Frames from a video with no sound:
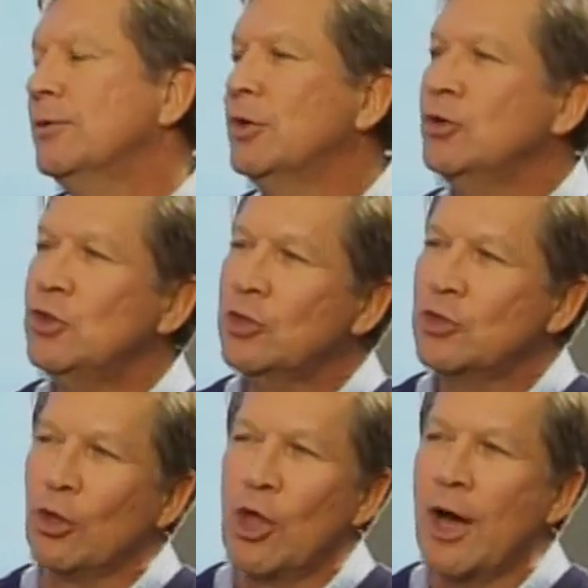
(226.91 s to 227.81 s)
There's
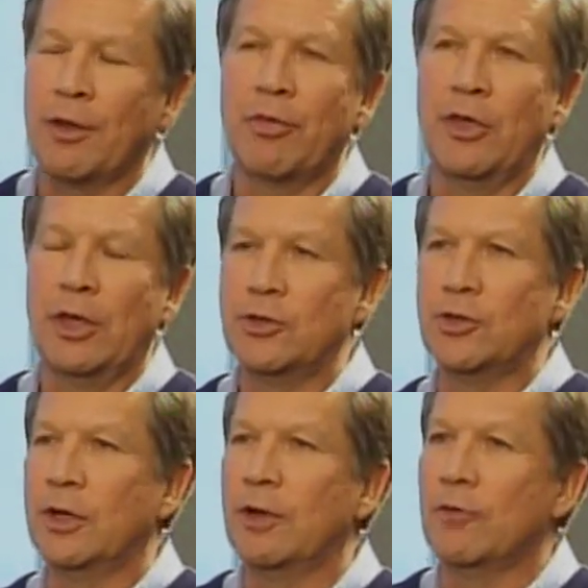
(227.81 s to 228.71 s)
just a lot of things
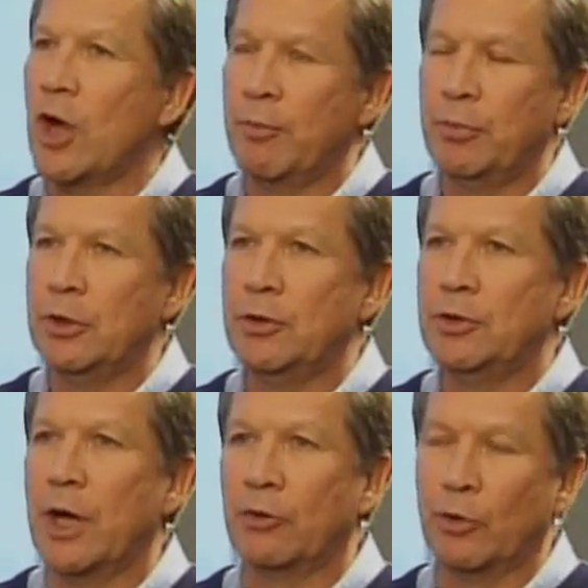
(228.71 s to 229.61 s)
that have not been
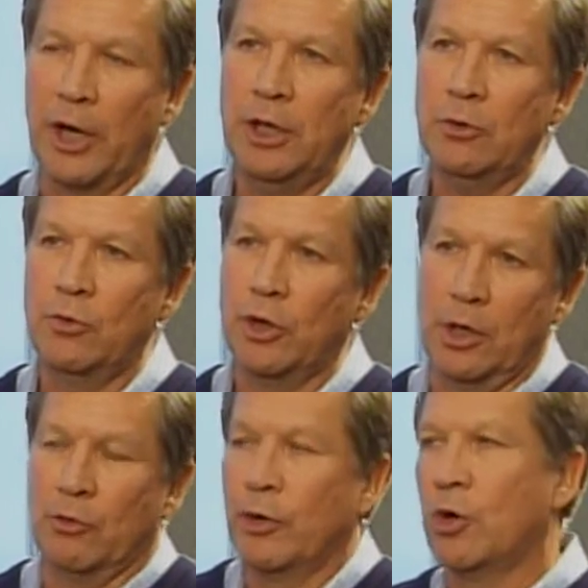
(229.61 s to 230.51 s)
done right. We're
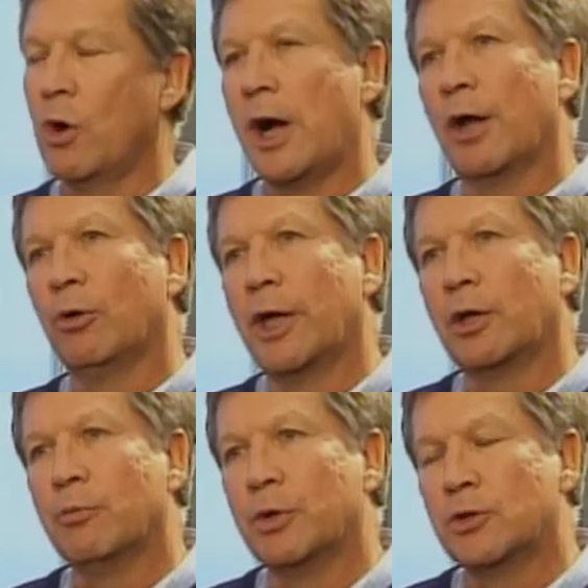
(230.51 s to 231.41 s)
going to run Ohio
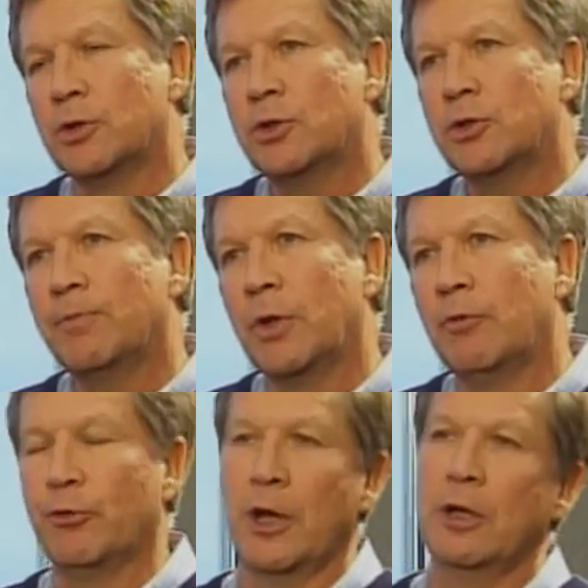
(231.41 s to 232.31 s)
like a business,
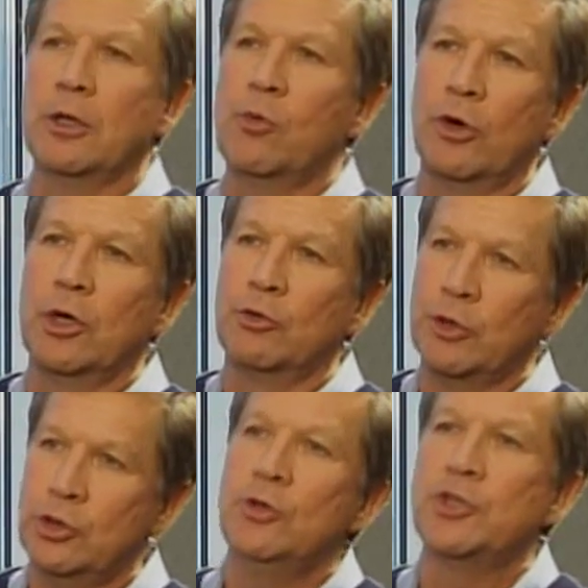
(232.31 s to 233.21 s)
and frankly, we're going to
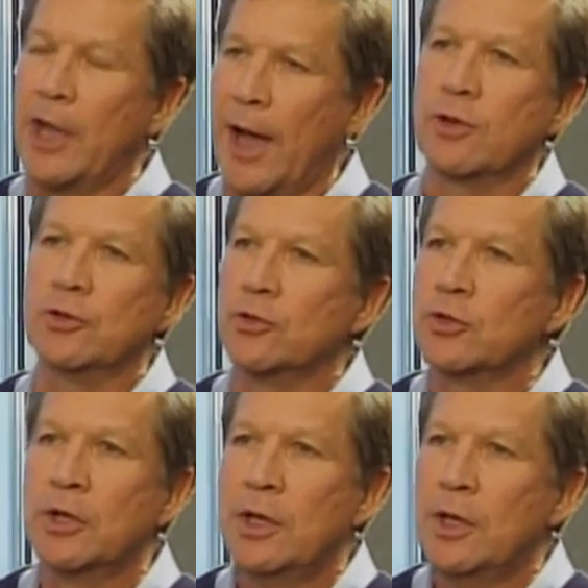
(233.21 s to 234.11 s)
reduce taxes